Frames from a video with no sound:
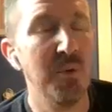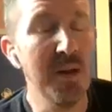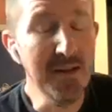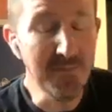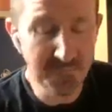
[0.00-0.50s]

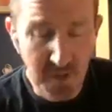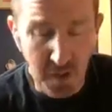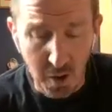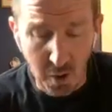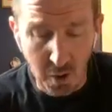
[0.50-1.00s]
3,
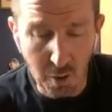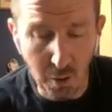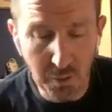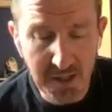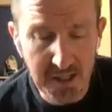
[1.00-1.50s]

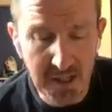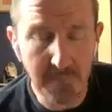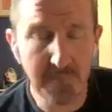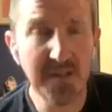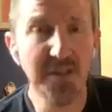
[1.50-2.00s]
hold it
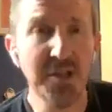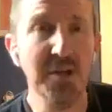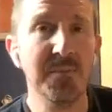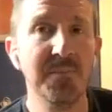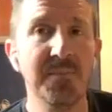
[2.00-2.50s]
up in
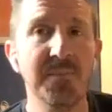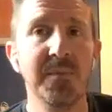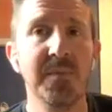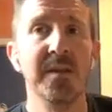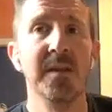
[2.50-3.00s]
2,
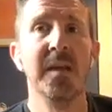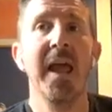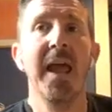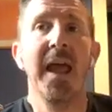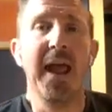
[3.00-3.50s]

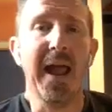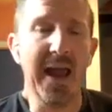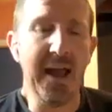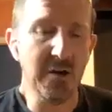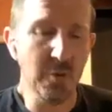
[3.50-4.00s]

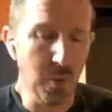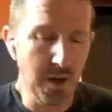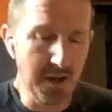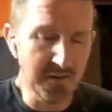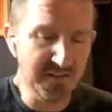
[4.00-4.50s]
and
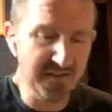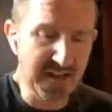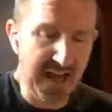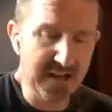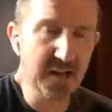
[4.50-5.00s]
1,
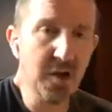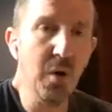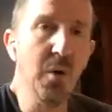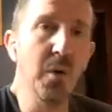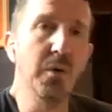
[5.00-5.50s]
static
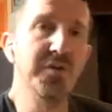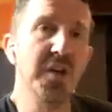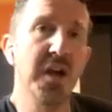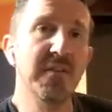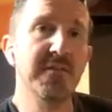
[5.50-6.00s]
hold,
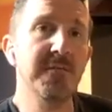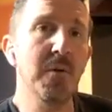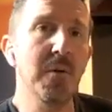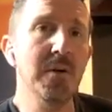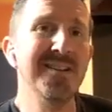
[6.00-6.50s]
just
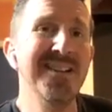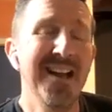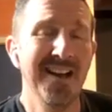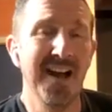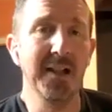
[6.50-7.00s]
4,
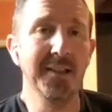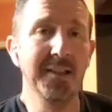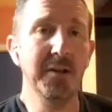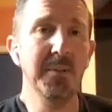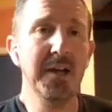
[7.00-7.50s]
a
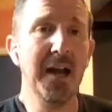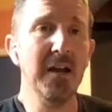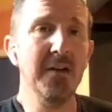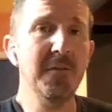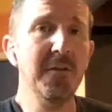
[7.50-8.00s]
little bit
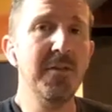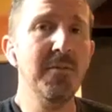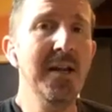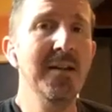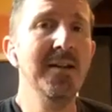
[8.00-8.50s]
higher for
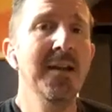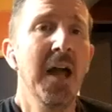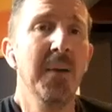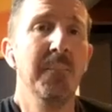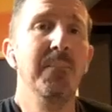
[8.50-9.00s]
3,
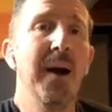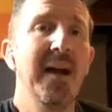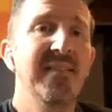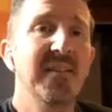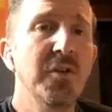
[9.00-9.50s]

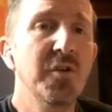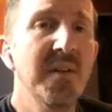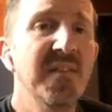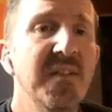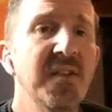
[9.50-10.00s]
bicycle
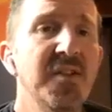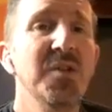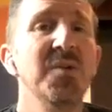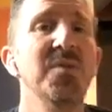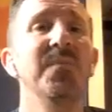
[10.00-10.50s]
twist in
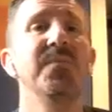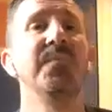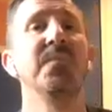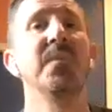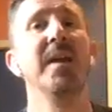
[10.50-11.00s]
2,
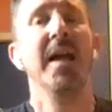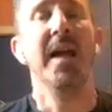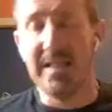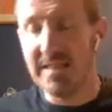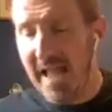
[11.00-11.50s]

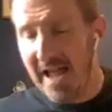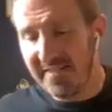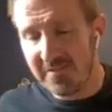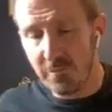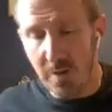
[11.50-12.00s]

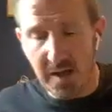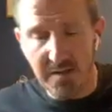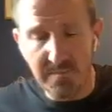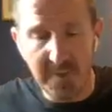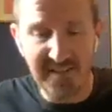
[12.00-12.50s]
last
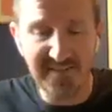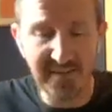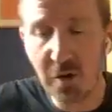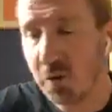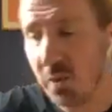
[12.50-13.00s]
1,
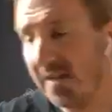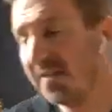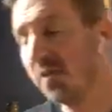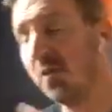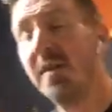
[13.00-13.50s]
bicycle twist,